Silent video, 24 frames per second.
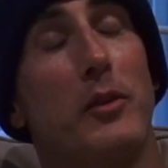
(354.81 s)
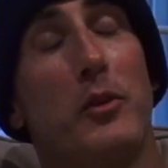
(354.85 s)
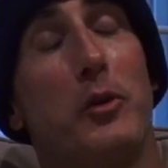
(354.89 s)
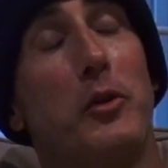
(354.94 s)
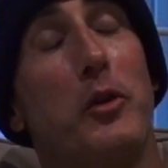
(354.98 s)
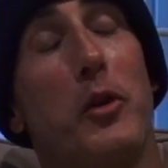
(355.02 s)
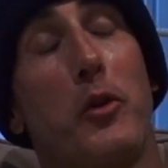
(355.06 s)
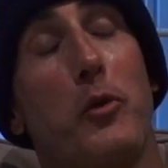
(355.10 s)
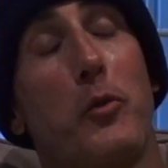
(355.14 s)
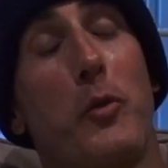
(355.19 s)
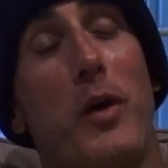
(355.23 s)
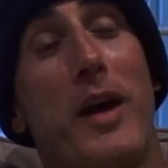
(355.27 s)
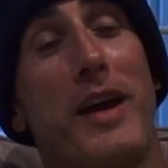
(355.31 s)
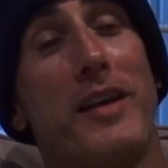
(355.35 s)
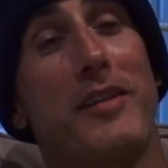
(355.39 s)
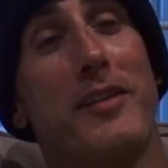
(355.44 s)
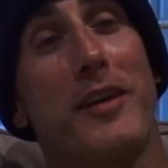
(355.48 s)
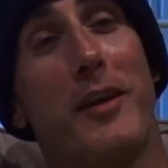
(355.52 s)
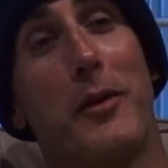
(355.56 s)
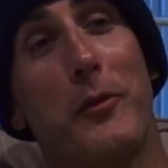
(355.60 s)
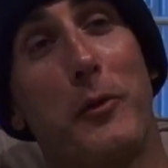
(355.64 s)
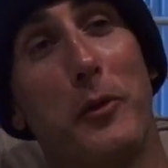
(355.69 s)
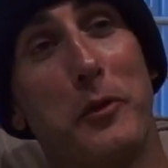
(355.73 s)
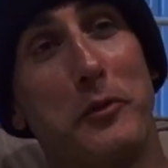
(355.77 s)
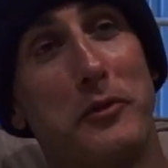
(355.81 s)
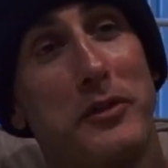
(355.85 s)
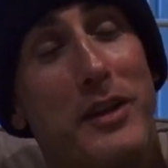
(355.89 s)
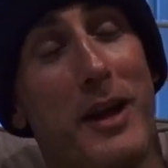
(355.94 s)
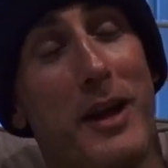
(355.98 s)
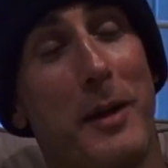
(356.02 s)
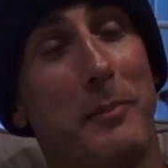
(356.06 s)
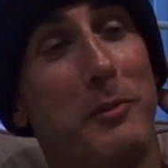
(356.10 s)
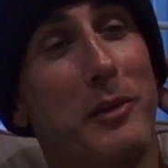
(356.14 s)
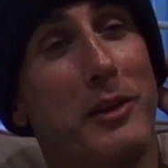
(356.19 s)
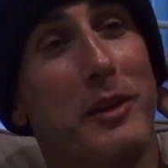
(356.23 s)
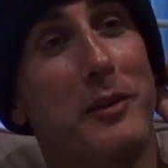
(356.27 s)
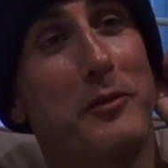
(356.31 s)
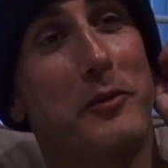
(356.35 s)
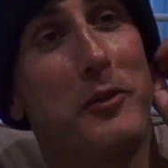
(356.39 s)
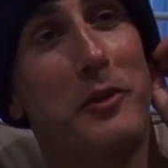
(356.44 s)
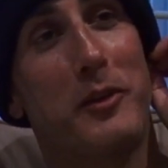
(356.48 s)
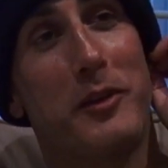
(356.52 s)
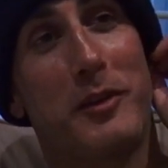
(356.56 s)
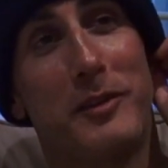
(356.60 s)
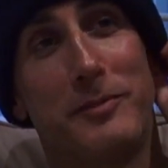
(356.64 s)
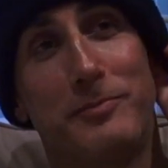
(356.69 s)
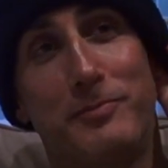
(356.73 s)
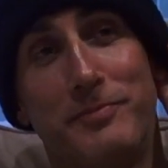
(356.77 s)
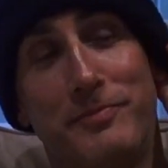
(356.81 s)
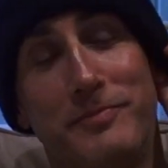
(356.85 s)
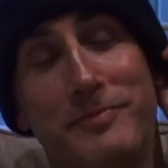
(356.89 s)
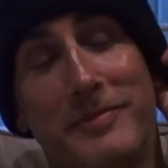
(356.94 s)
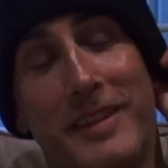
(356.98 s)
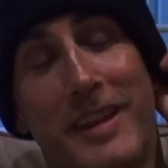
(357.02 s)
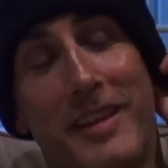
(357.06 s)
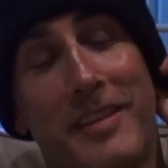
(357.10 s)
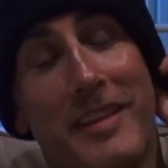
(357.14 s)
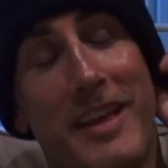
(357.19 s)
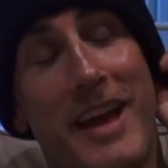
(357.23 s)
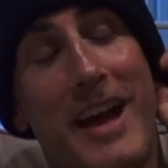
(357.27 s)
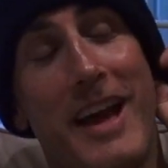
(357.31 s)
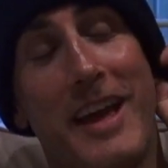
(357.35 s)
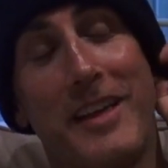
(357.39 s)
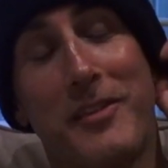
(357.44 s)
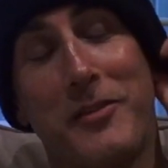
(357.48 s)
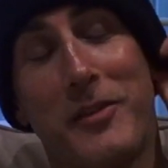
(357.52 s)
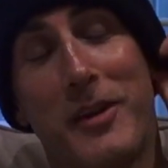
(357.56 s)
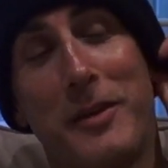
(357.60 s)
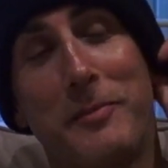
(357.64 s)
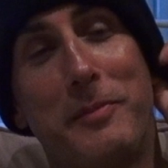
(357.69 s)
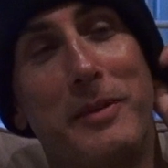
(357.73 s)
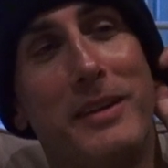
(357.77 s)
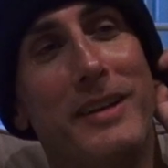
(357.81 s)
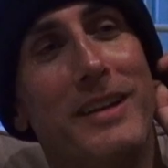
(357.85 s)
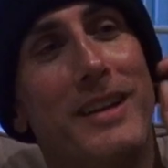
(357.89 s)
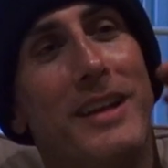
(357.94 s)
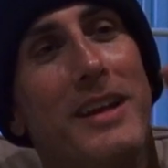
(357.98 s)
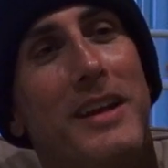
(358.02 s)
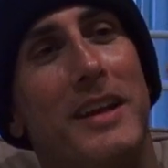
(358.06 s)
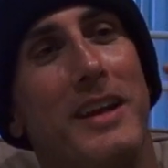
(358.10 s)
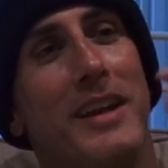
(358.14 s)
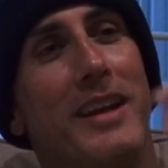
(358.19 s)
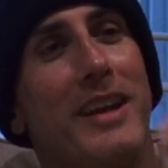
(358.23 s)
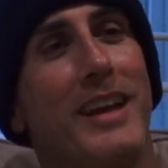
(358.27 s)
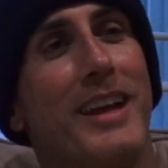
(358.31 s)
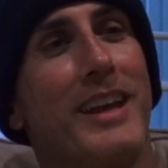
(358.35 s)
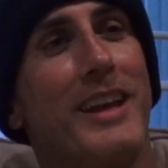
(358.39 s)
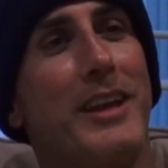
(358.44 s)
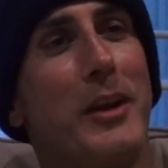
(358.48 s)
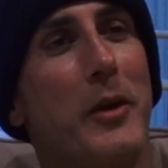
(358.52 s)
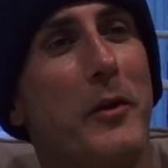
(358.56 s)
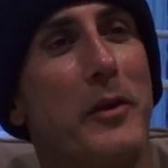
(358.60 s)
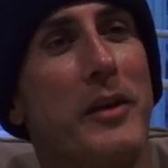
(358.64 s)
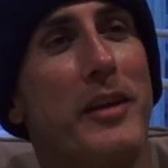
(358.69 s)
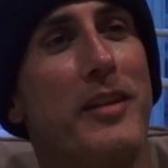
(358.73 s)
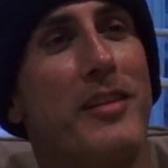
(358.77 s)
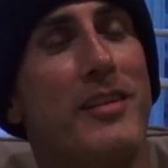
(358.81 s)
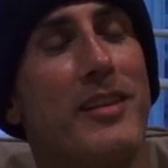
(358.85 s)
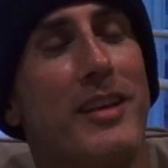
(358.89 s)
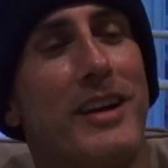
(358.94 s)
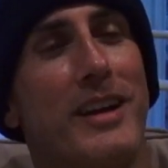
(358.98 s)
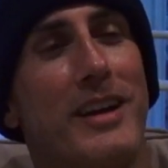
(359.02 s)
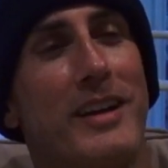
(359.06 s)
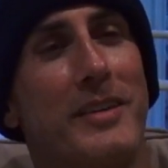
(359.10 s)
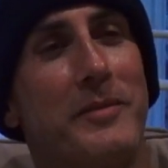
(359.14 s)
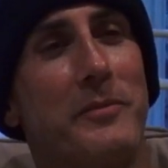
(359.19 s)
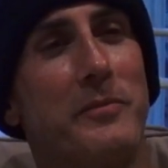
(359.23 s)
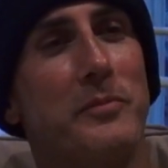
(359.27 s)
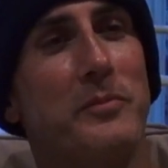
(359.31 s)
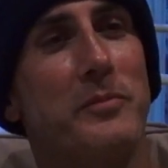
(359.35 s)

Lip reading: who knows why he's on a rooftop looking for his guys, right? But, you know, he's kind